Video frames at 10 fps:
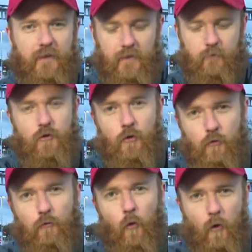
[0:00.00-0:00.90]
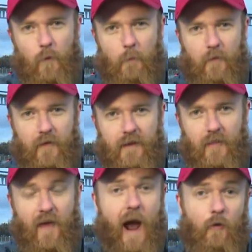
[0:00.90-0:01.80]
is Unifor representing
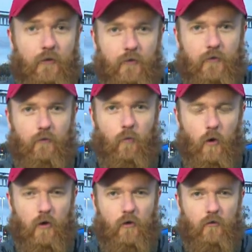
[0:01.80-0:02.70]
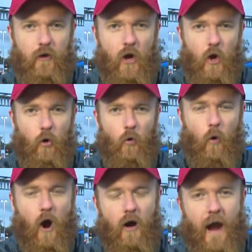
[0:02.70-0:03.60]
thousands of workers who
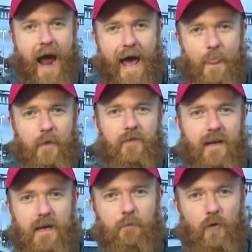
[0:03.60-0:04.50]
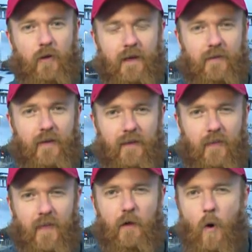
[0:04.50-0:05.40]
are at the table saying
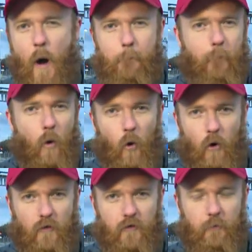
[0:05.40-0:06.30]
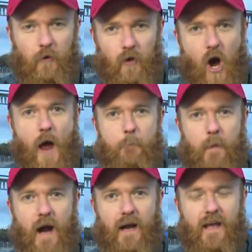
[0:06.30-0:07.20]
that they want more, spurred on
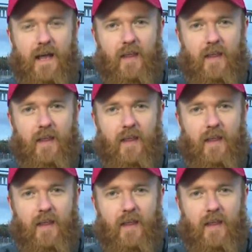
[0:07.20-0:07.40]
by